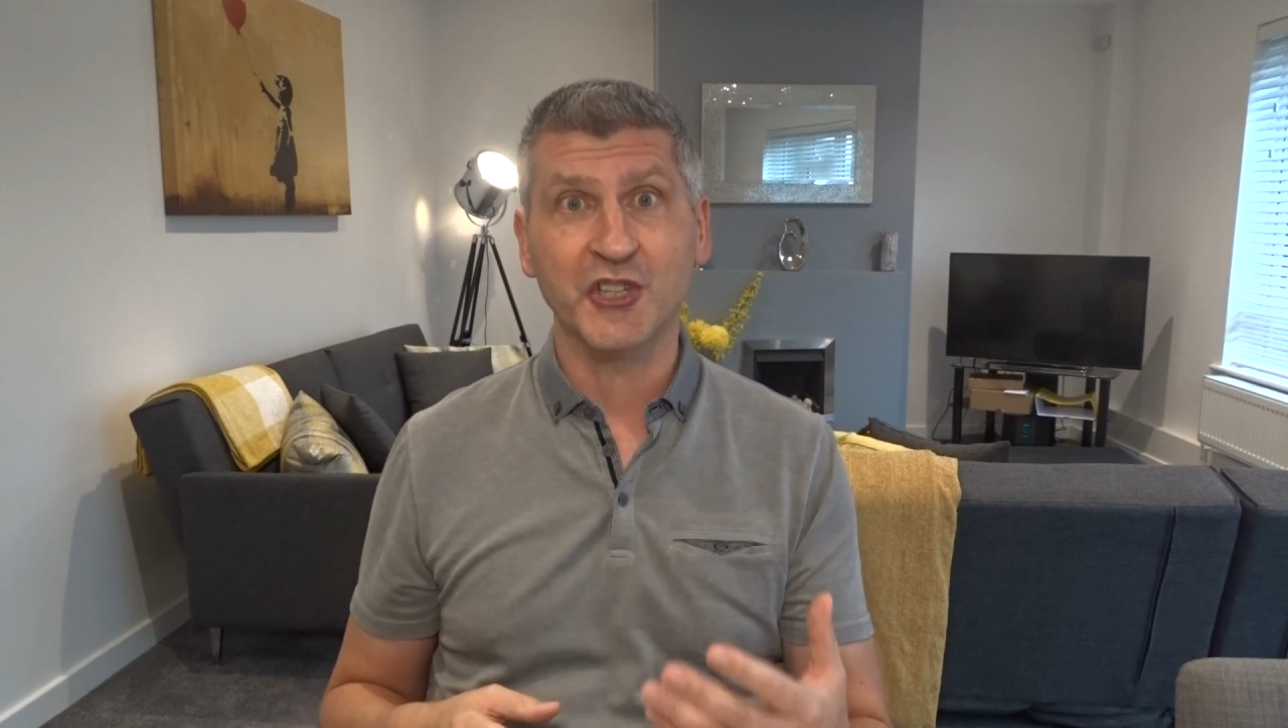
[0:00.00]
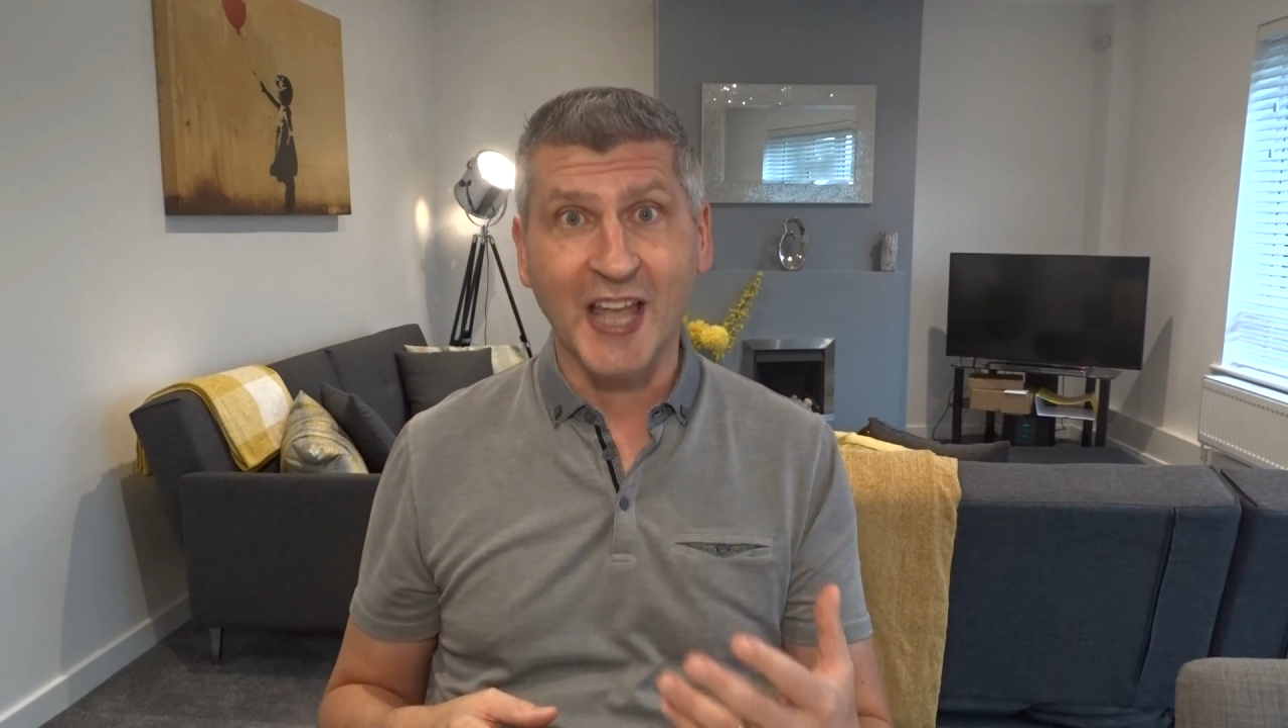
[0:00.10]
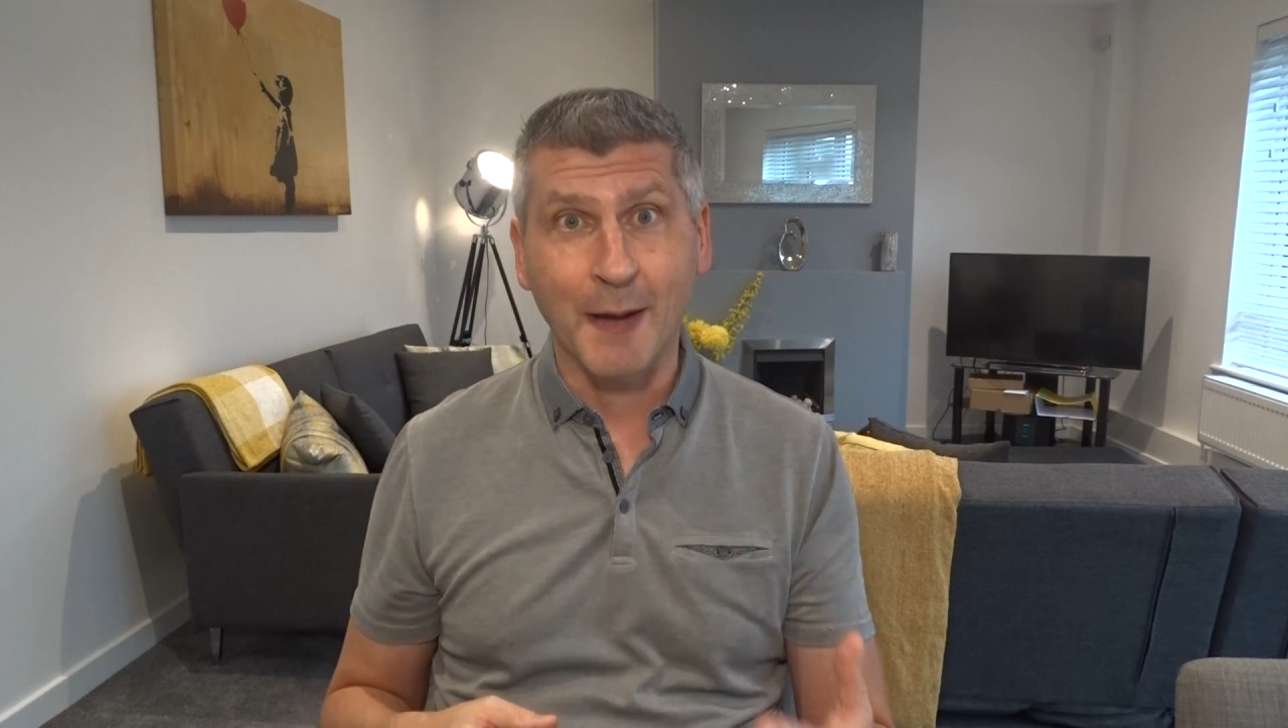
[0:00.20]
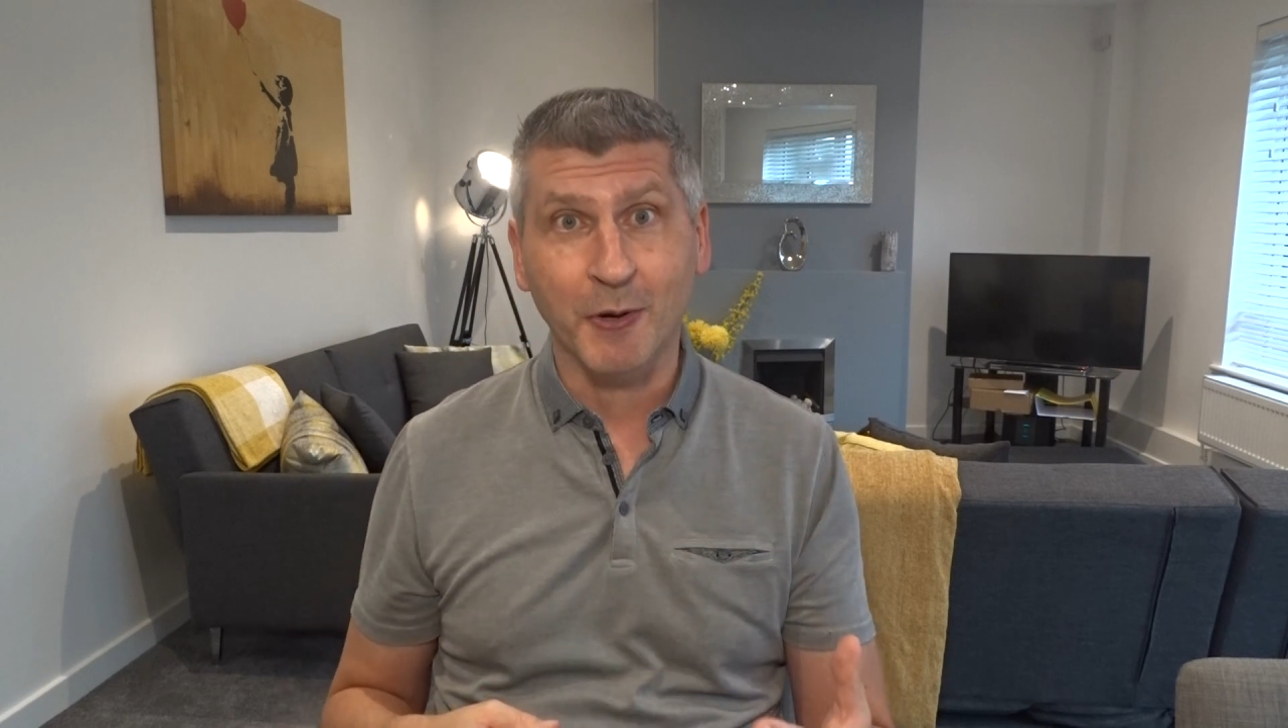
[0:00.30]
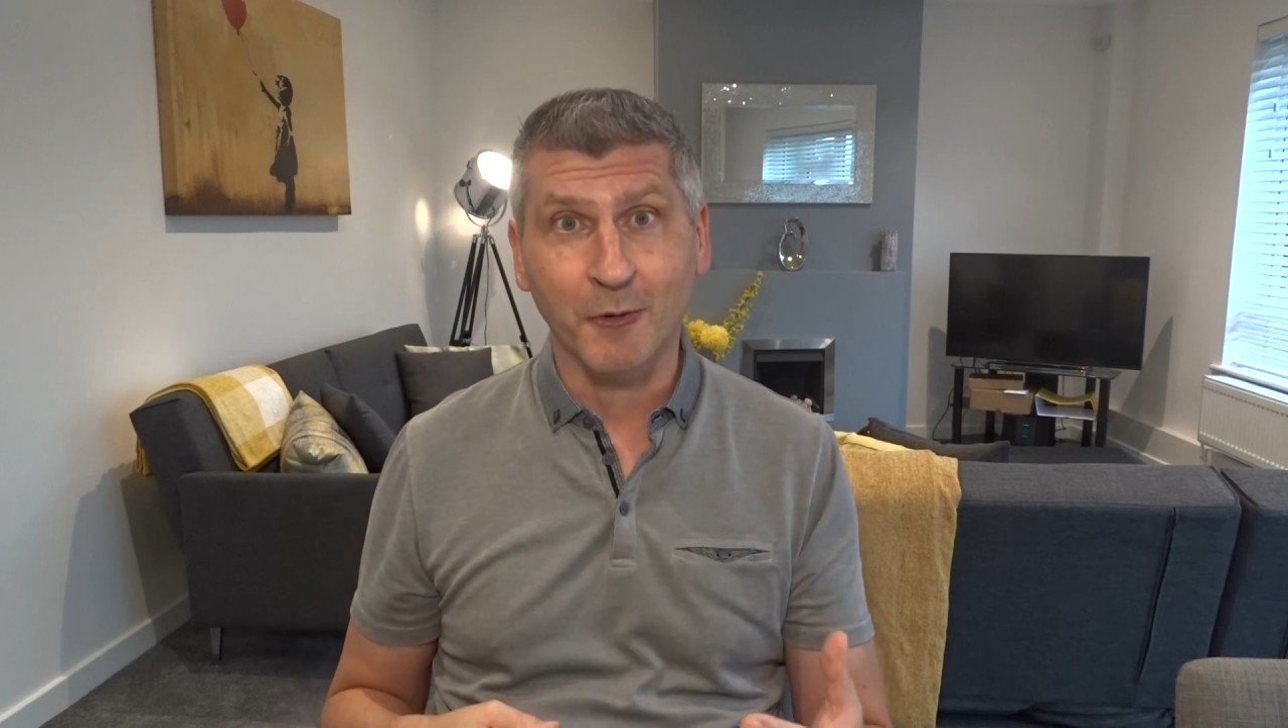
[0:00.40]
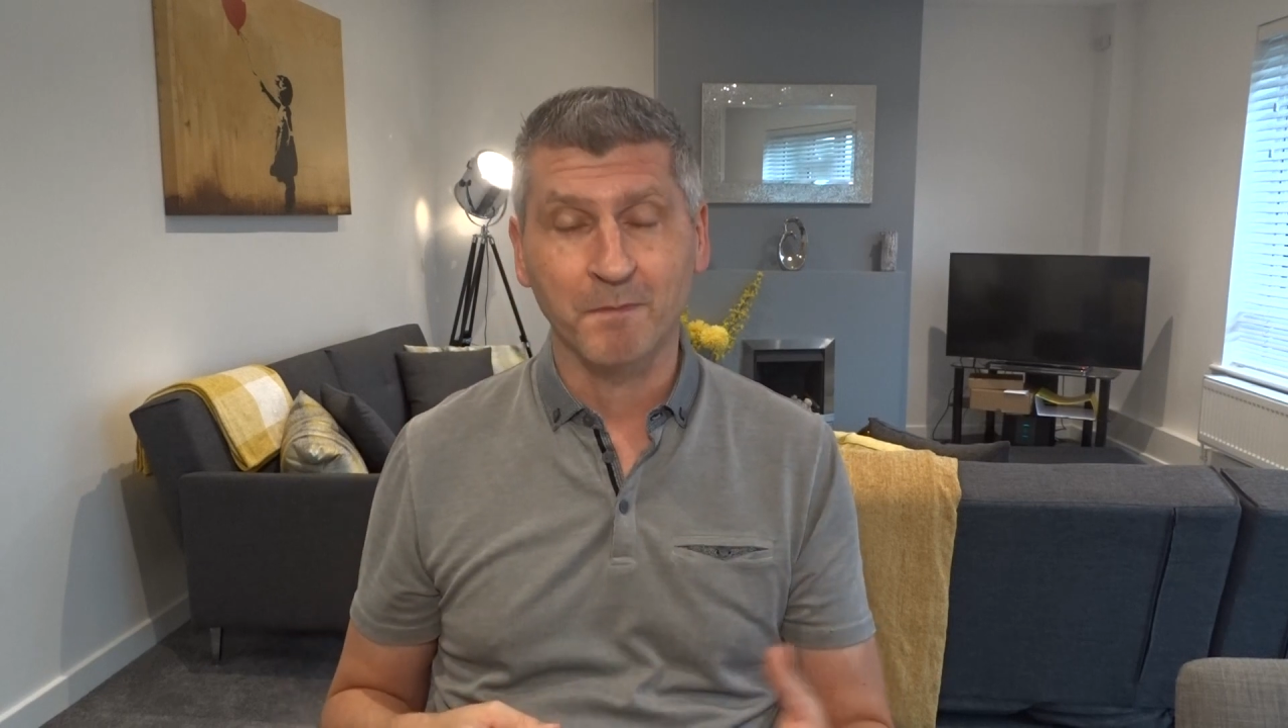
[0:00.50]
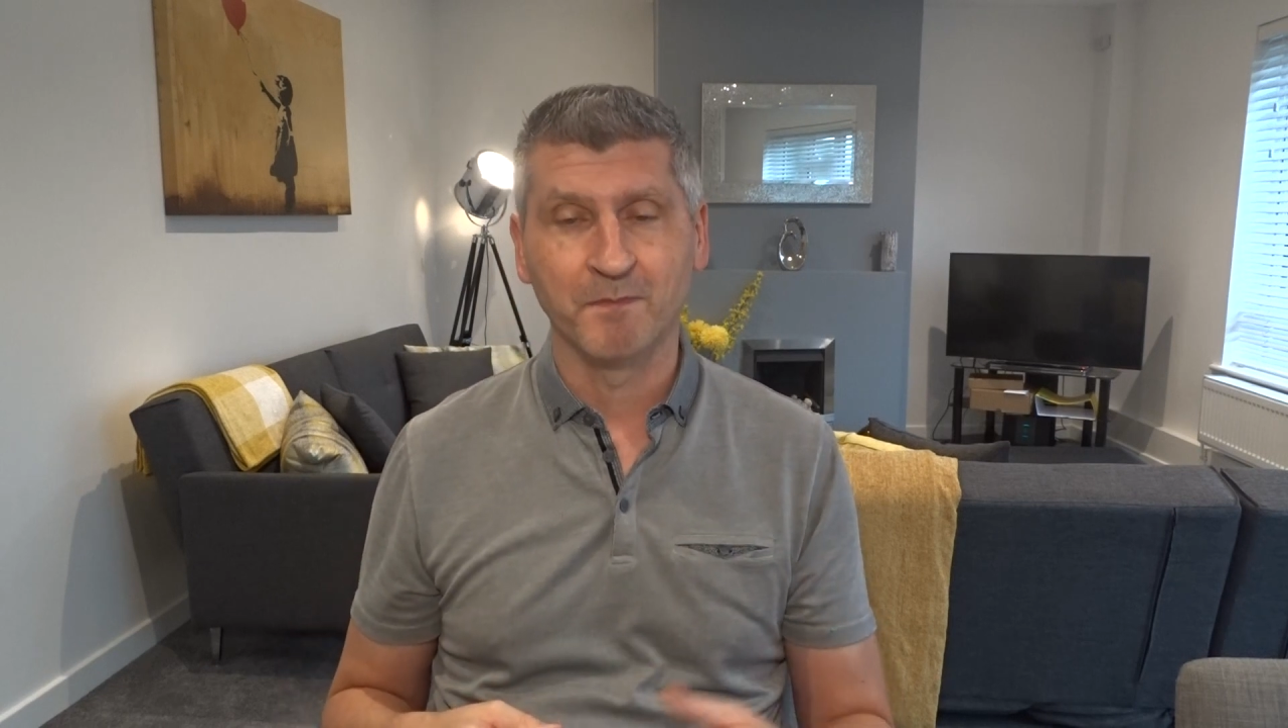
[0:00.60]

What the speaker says: capital.